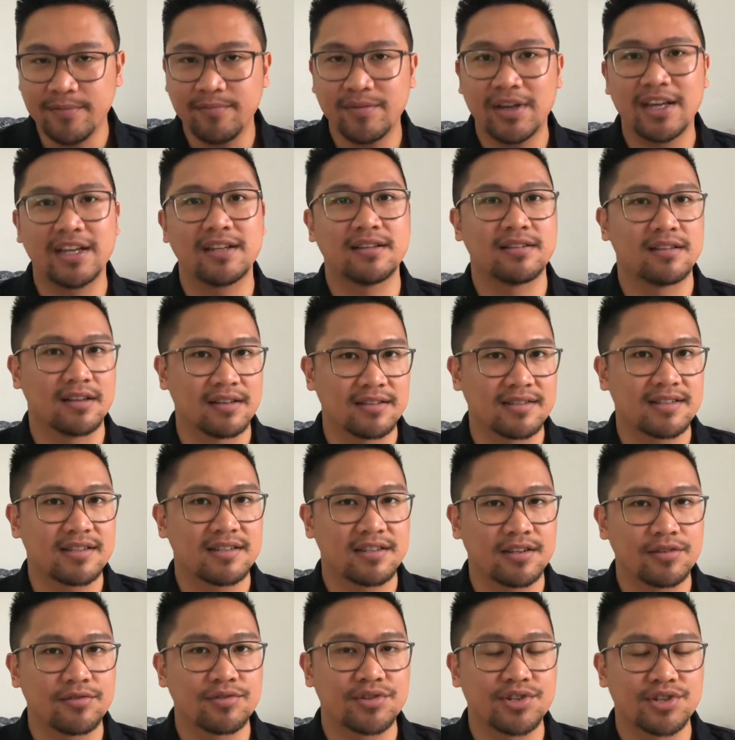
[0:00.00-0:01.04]
it does
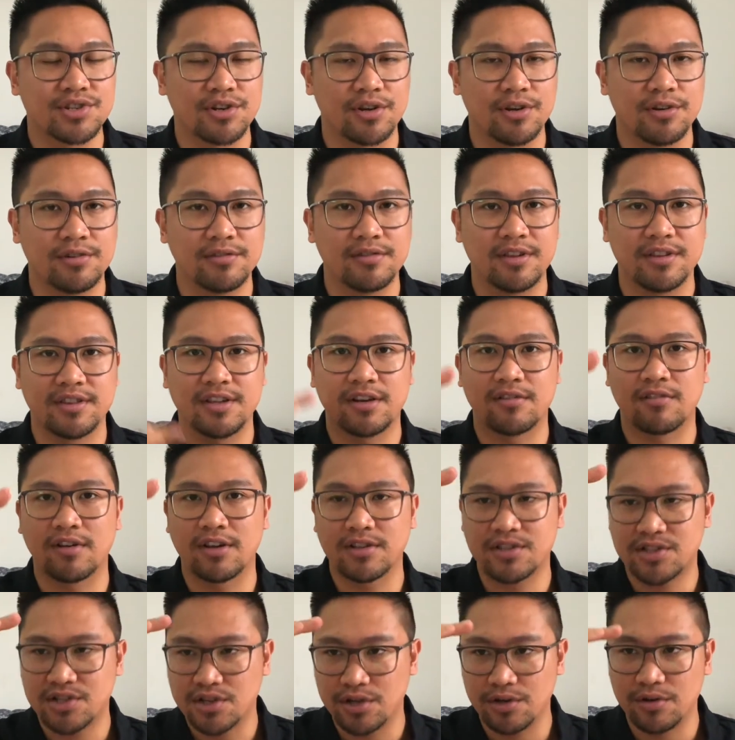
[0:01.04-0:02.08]
still show that there are
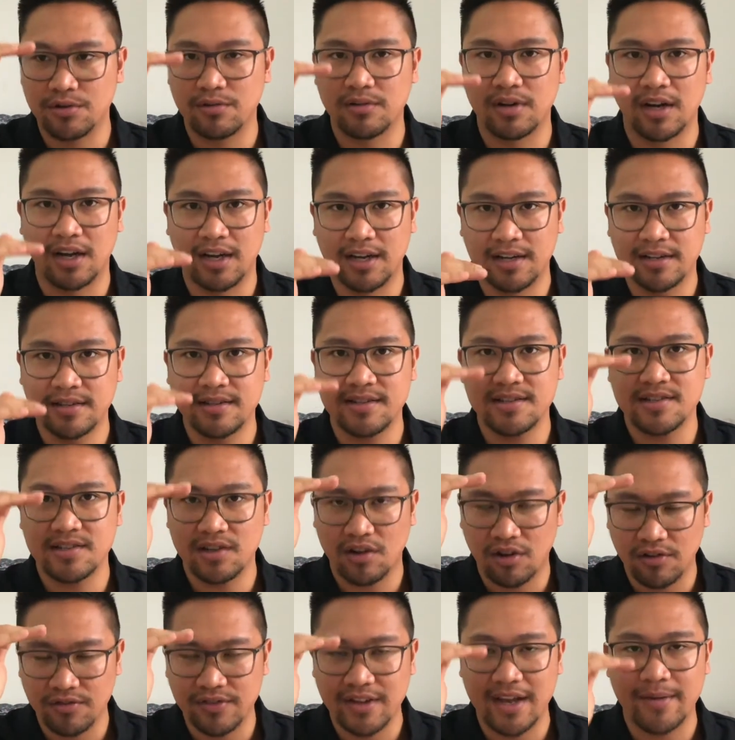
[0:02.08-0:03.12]
two lines
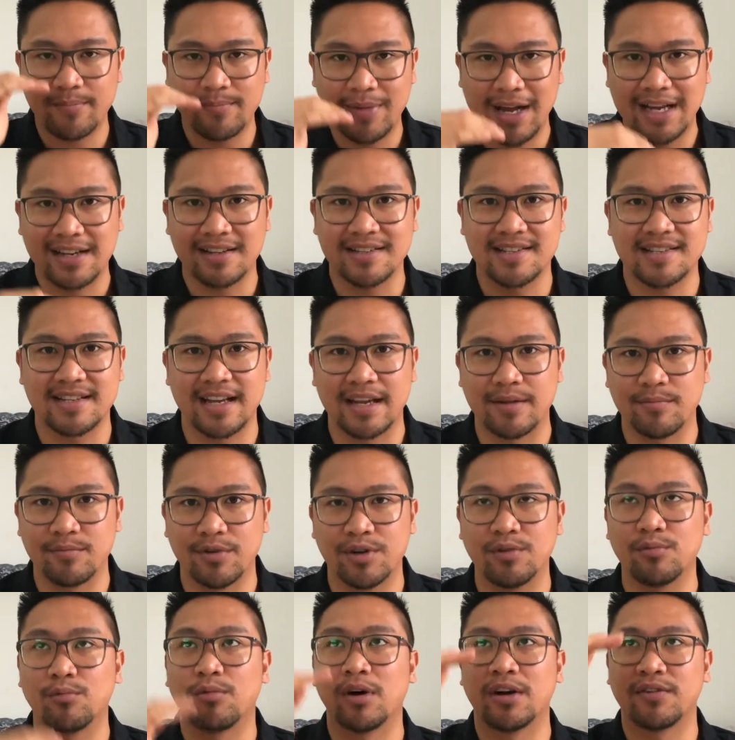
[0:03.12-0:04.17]
on their bank
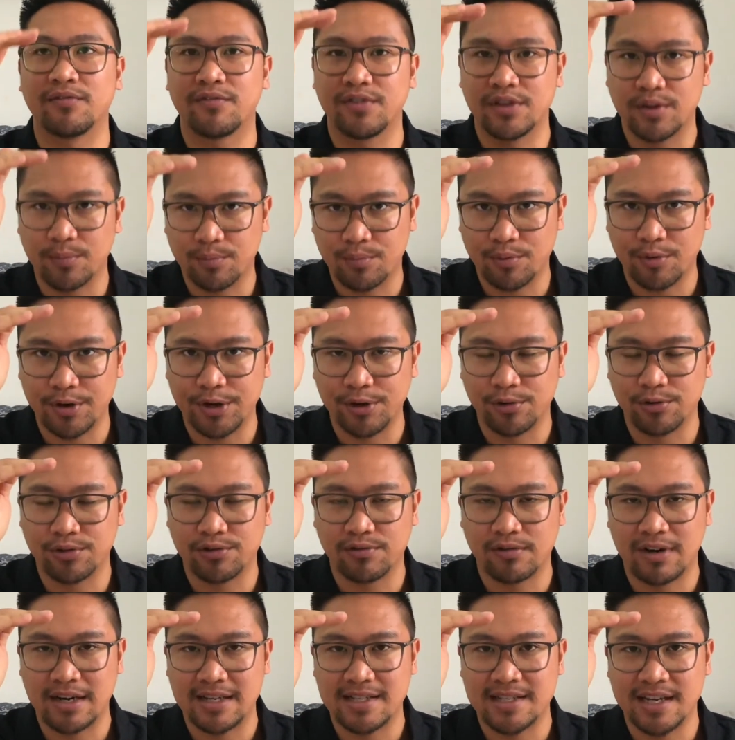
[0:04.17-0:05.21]
statement, one for the
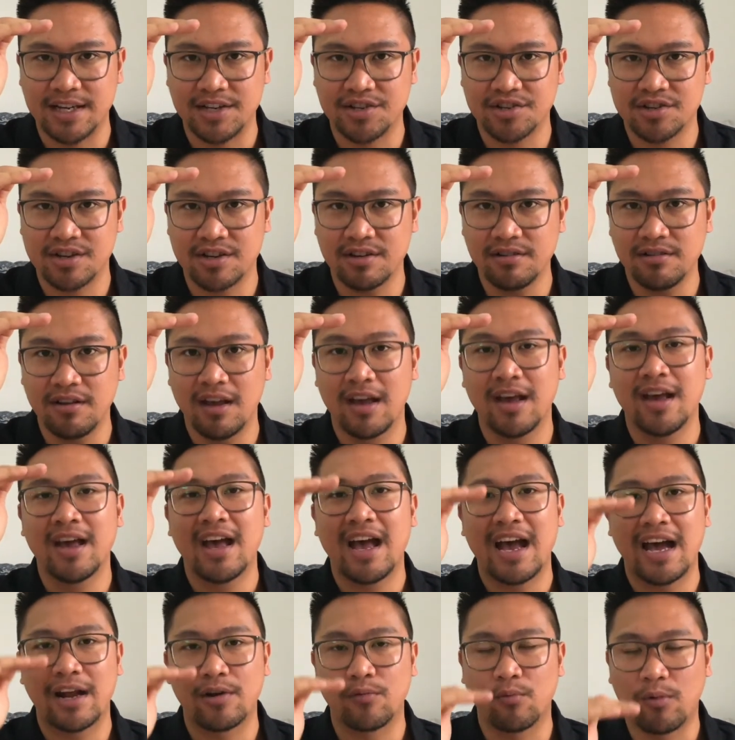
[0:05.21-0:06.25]
pre-authorization
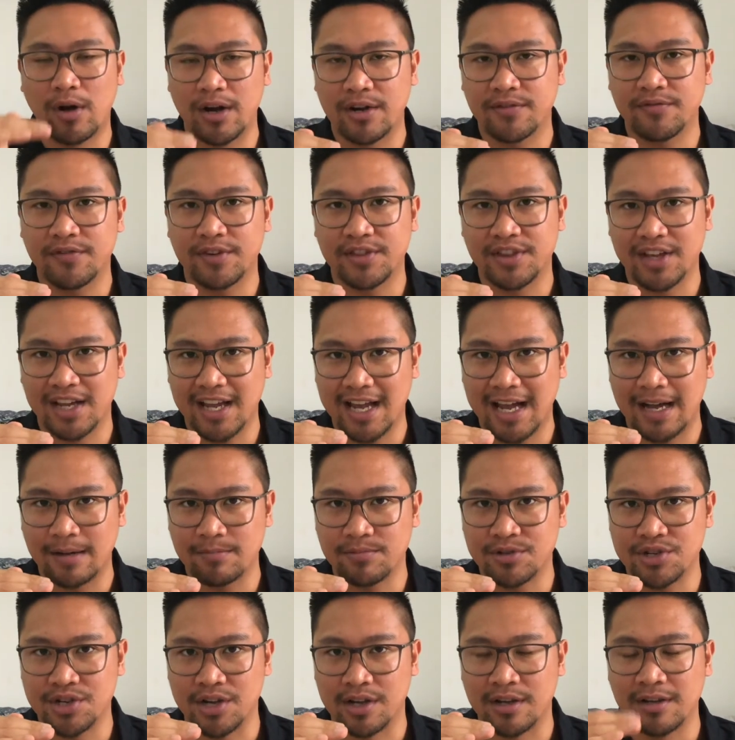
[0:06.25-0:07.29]
and one for the
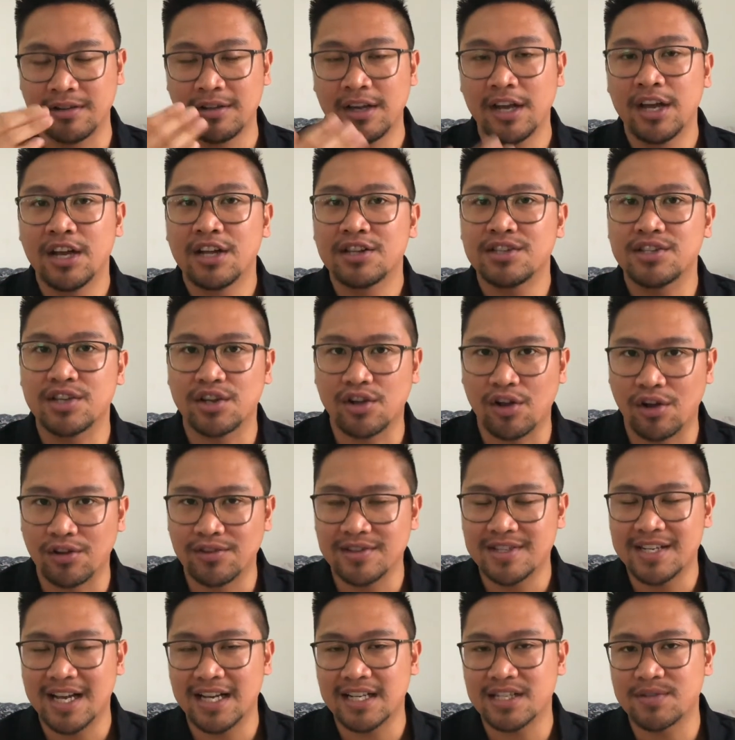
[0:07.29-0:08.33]
capture, to
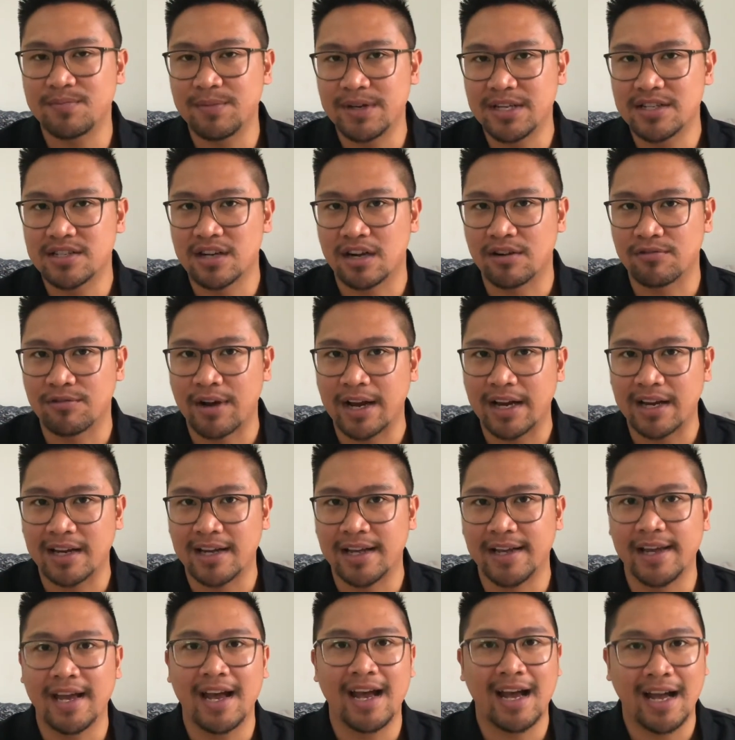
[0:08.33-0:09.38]
contact me
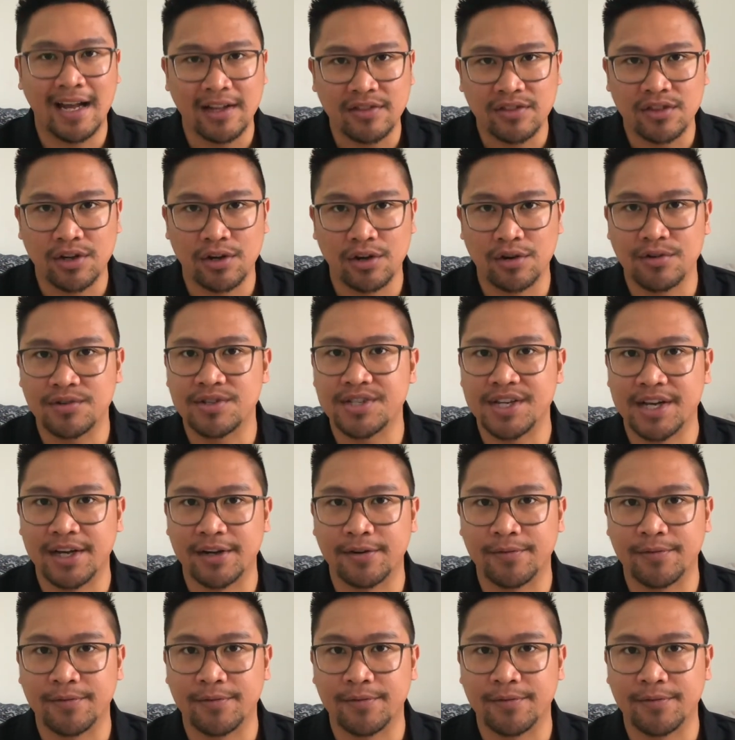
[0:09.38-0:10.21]
directly at the hotel.